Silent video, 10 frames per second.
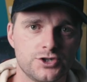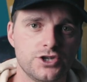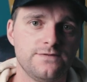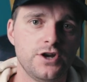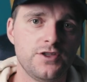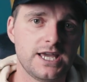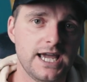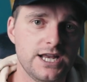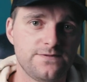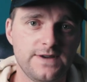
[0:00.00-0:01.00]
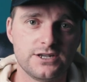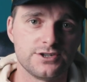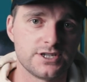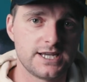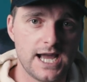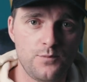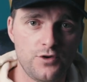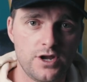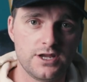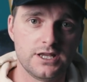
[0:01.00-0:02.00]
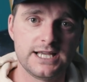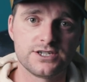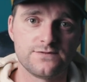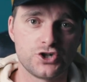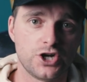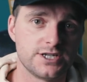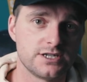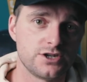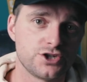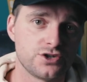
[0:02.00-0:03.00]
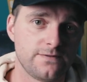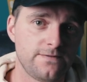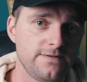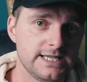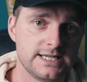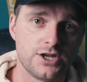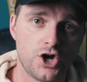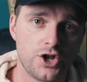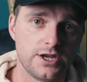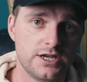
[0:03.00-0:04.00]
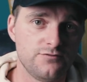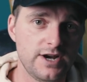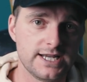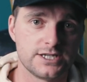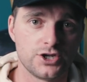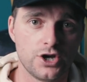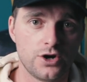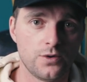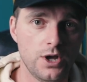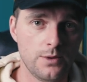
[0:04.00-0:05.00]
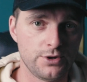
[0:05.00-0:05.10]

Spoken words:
So you've got the cage fitted onto the camera, your lens of choice is also fitted on, you're ready to go,